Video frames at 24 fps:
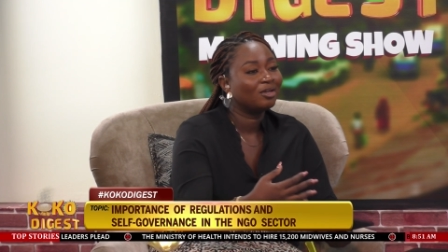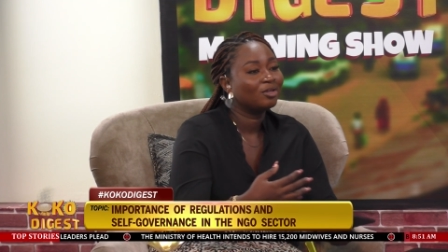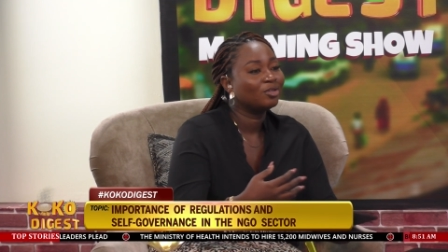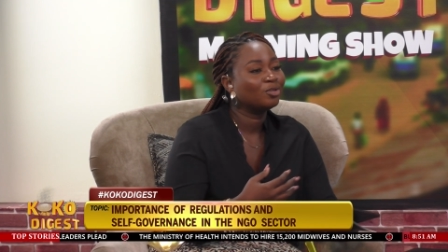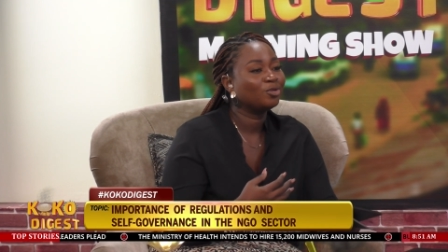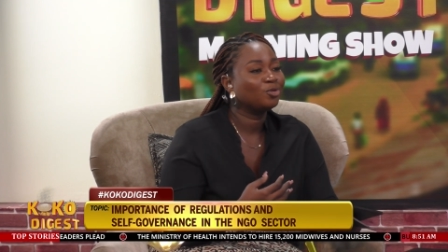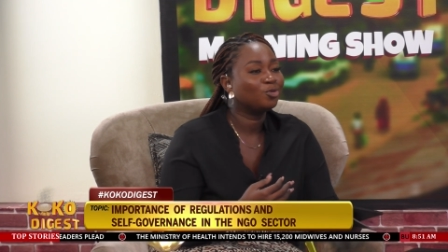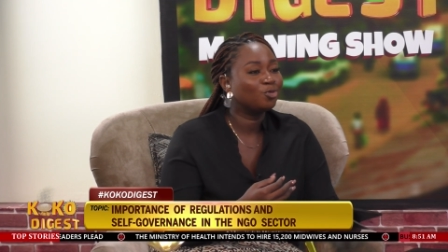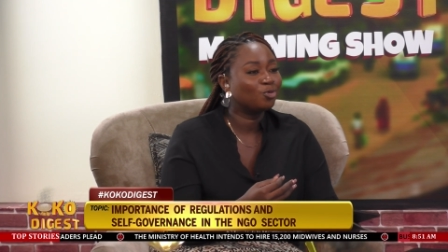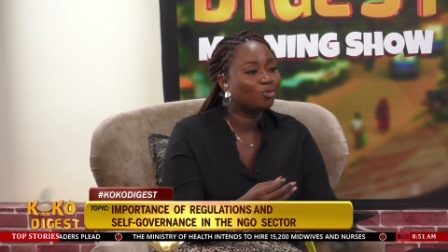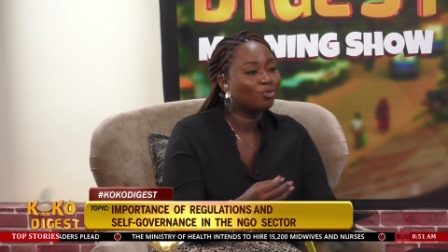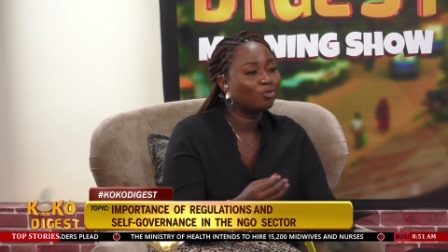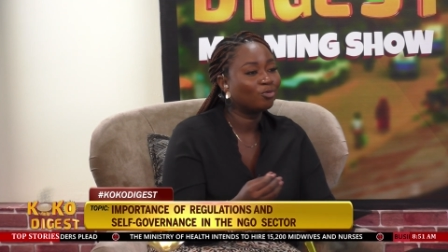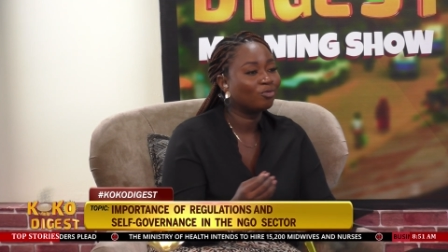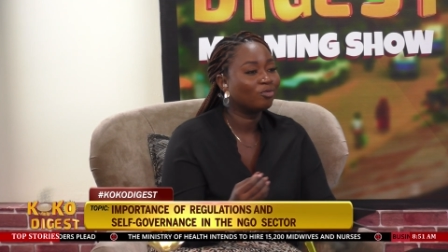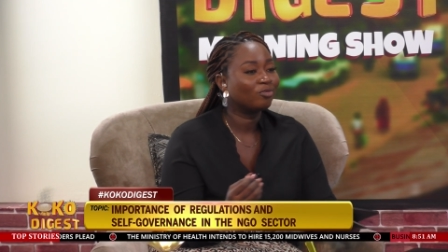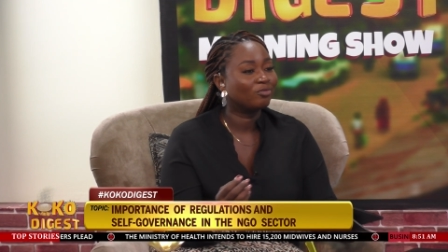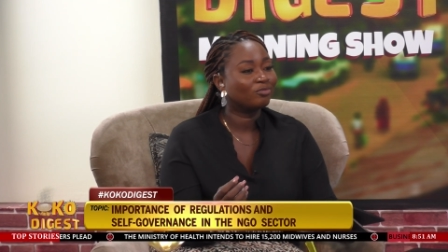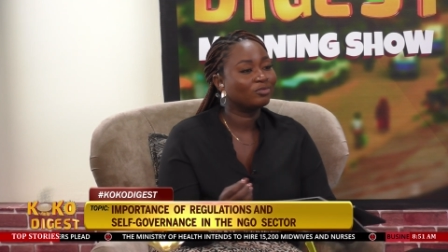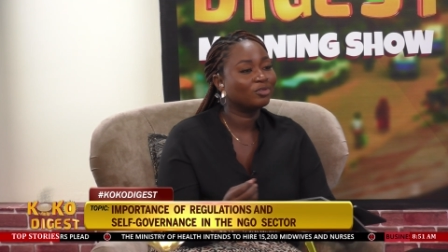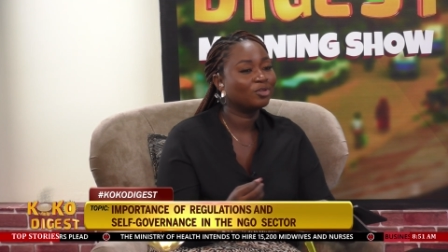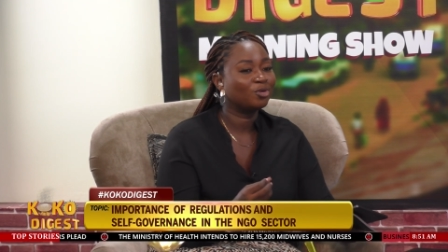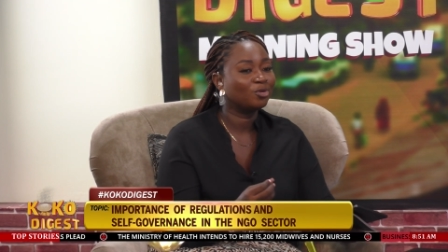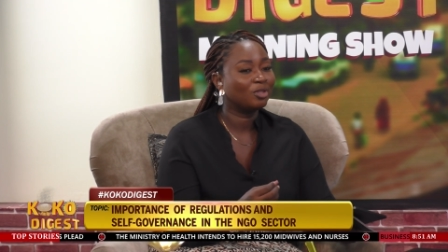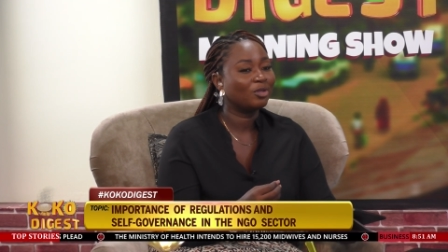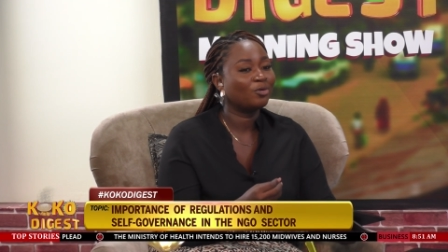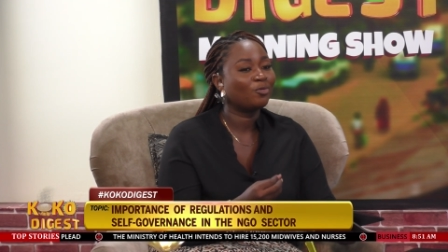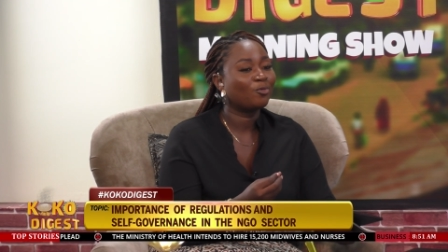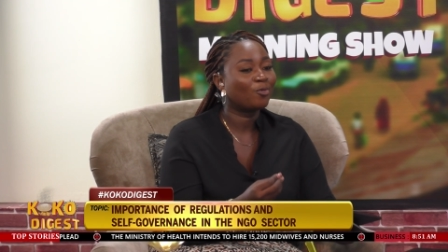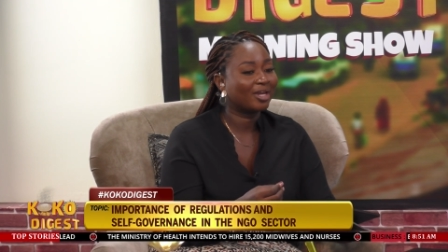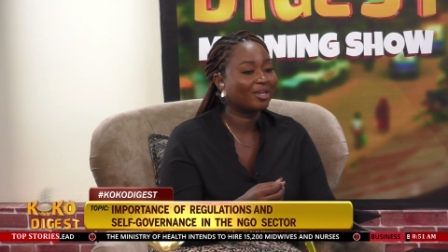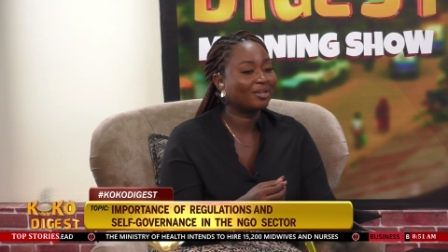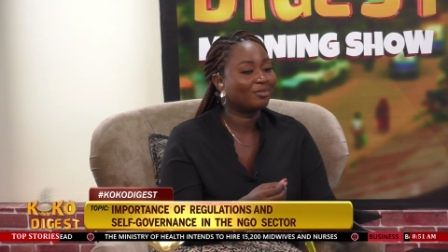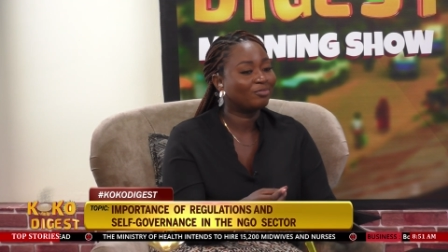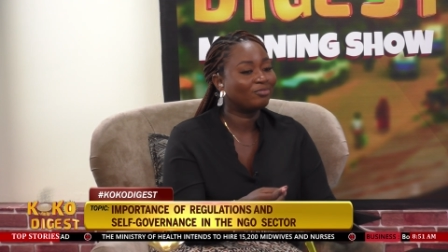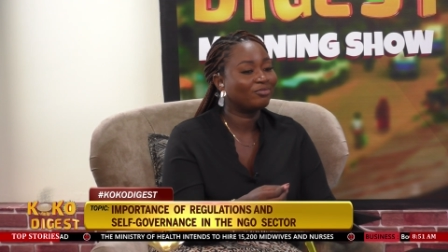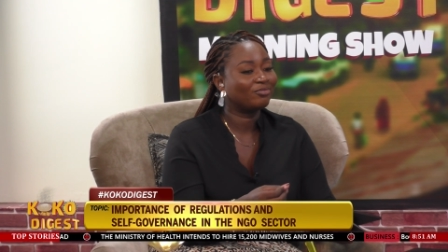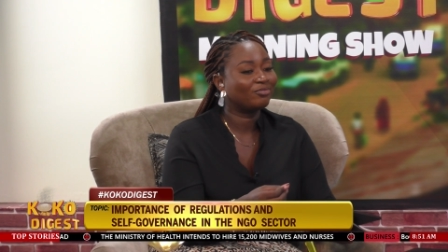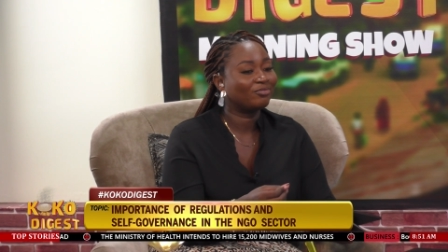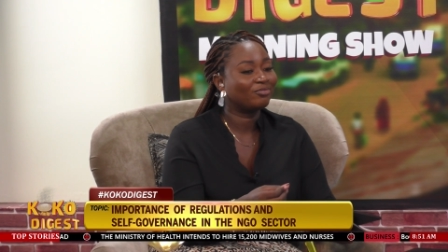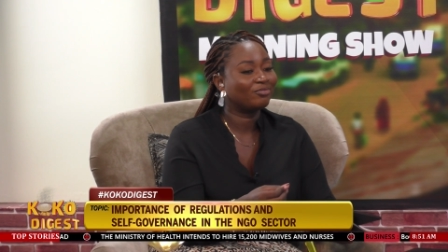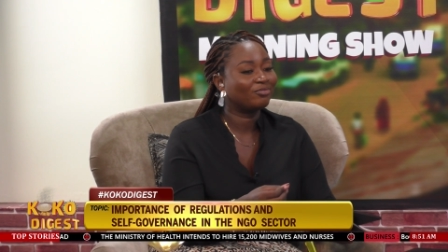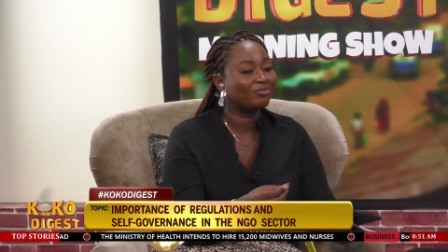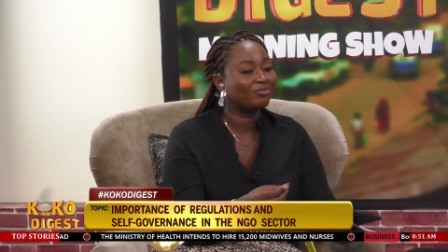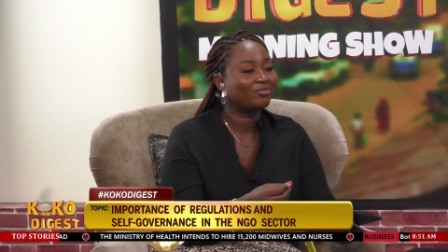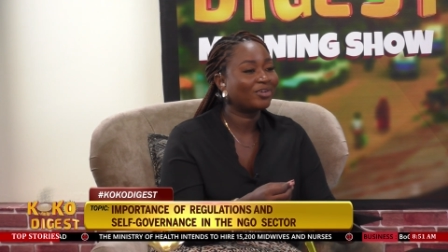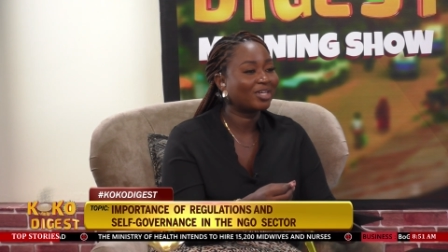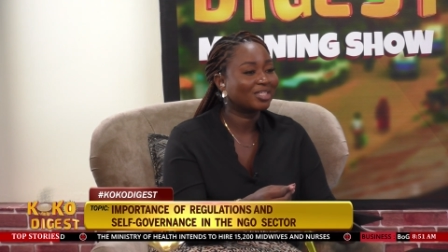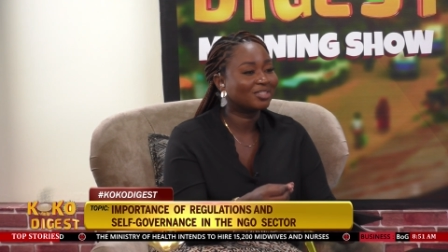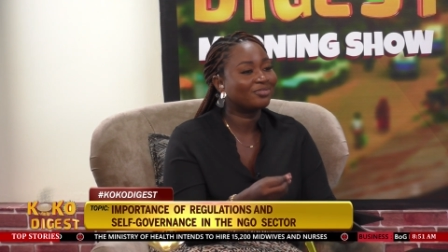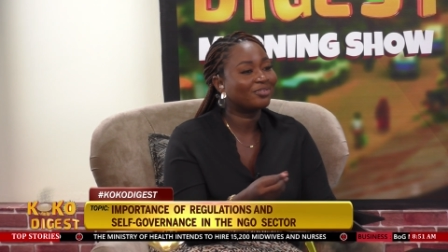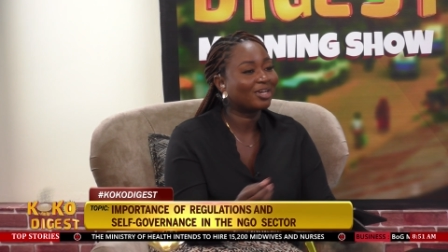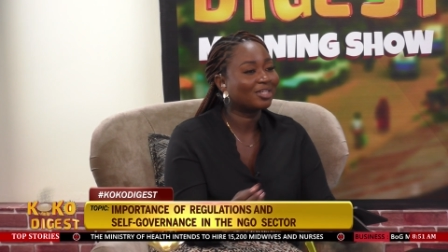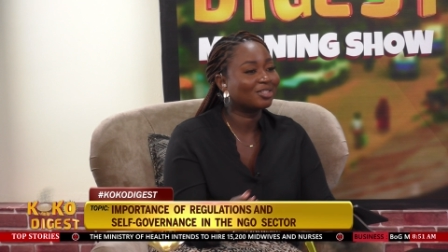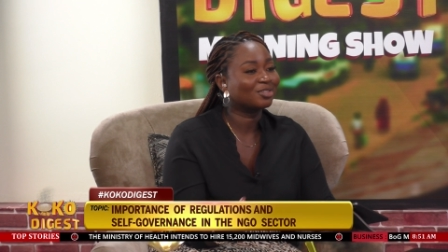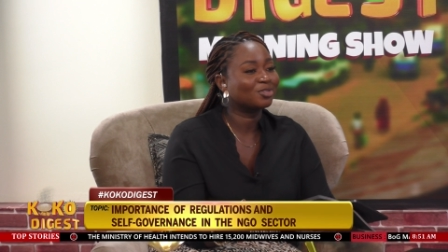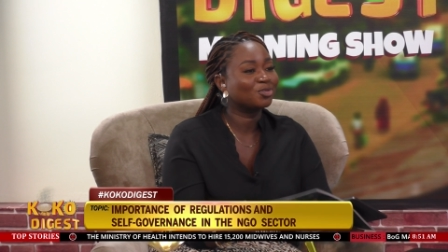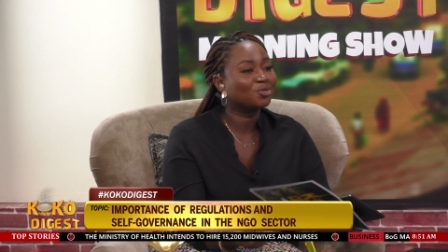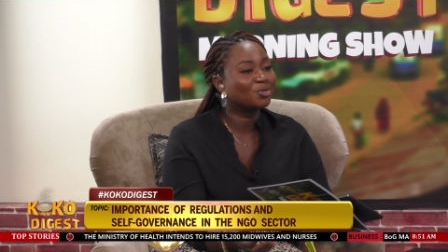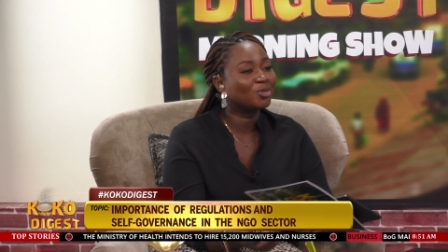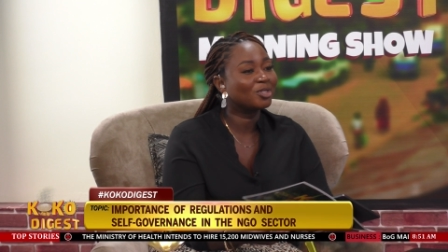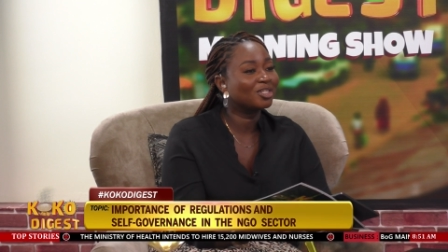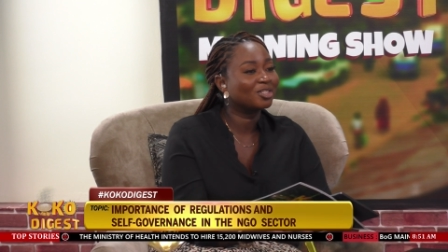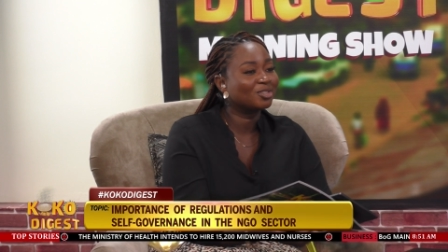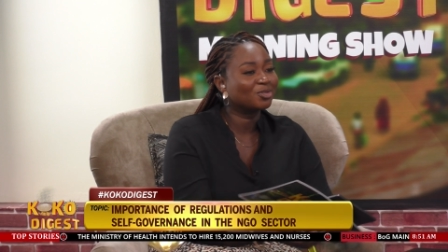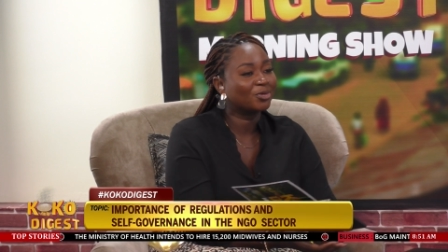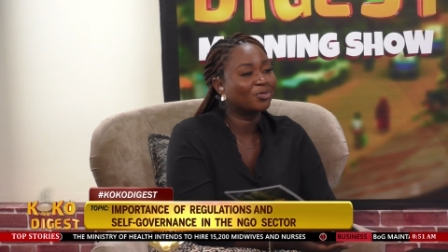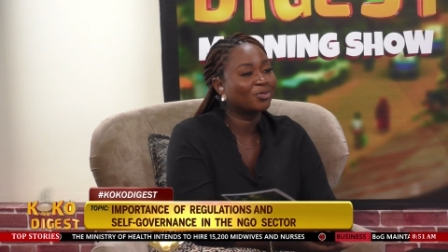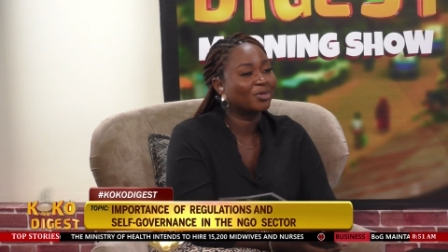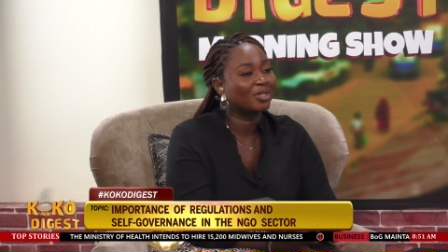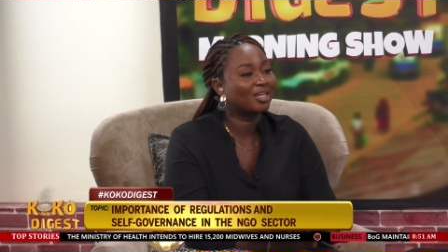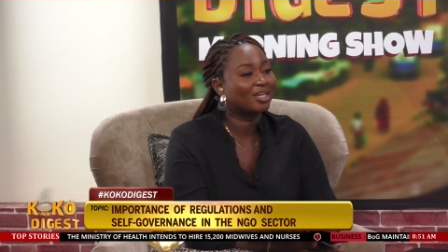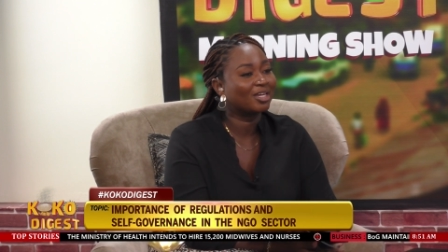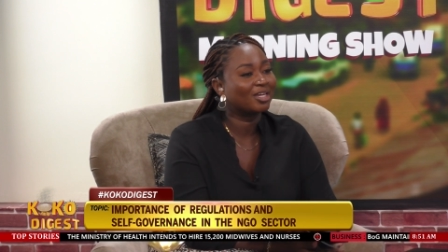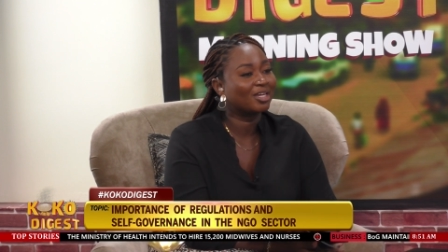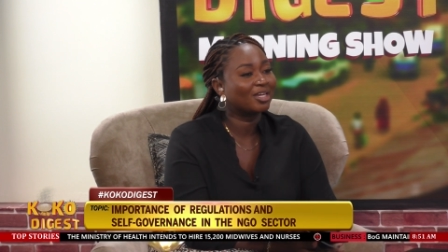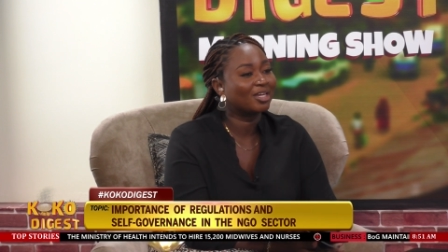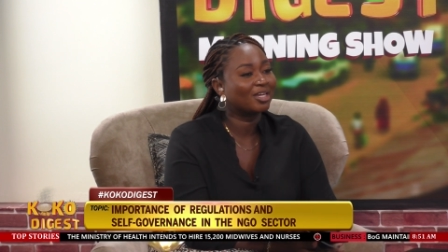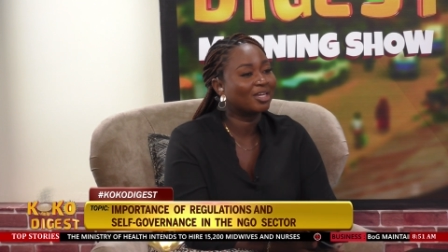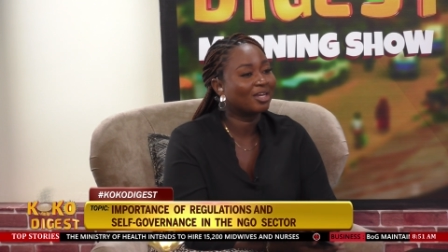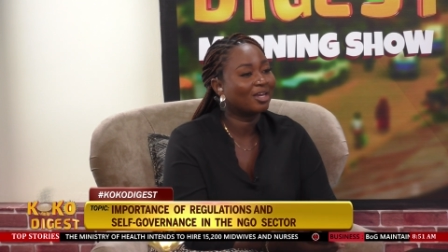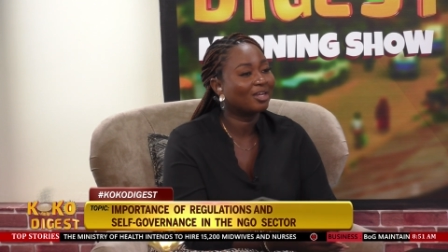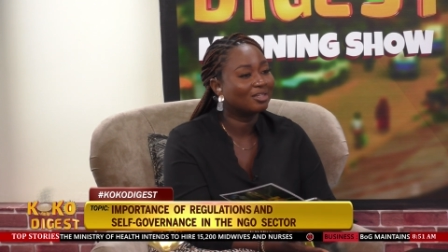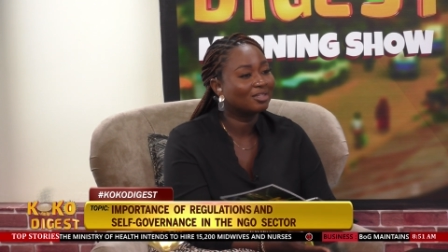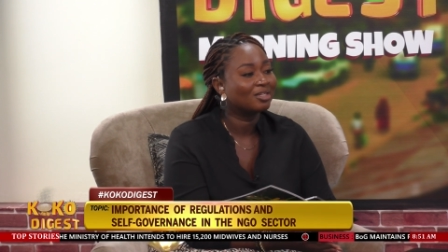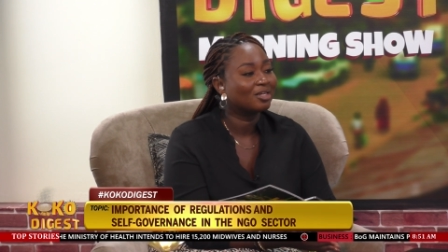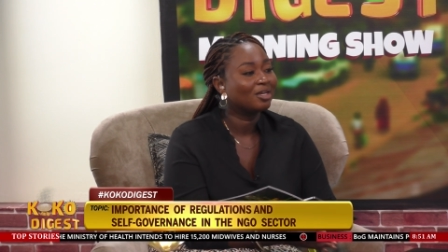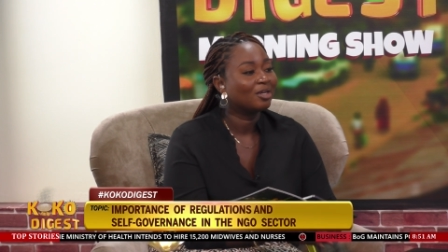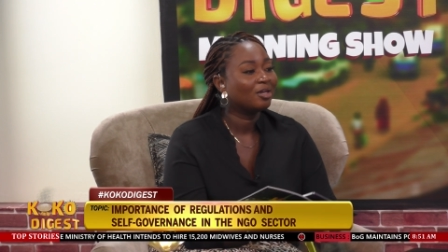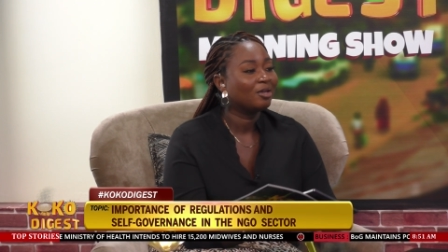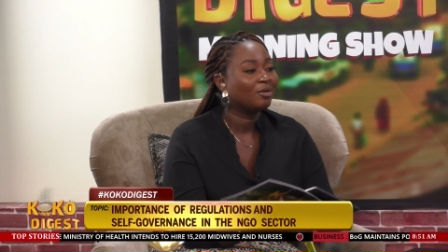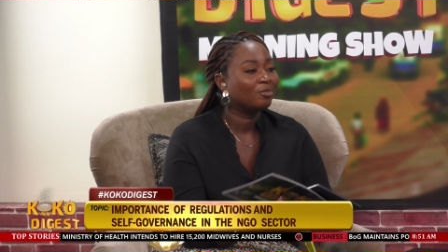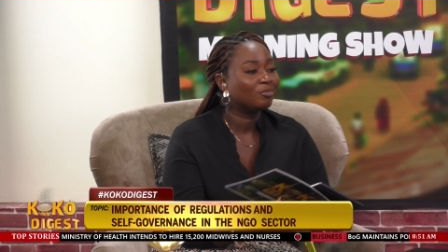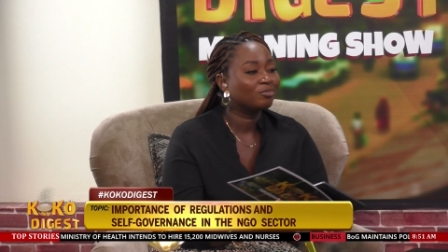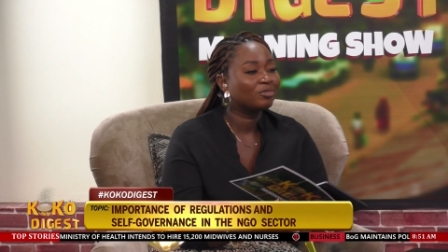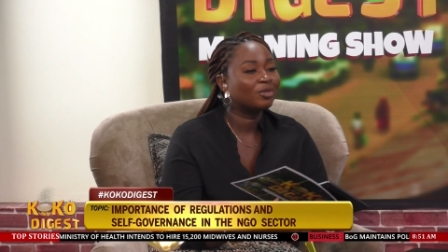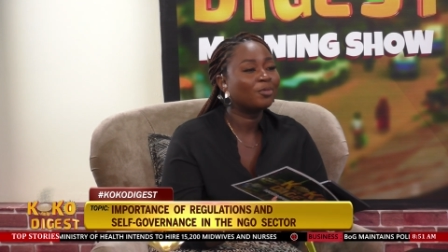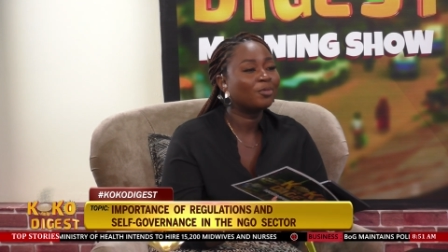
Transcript: you know, the work fast, fast, doing it quick, quick, and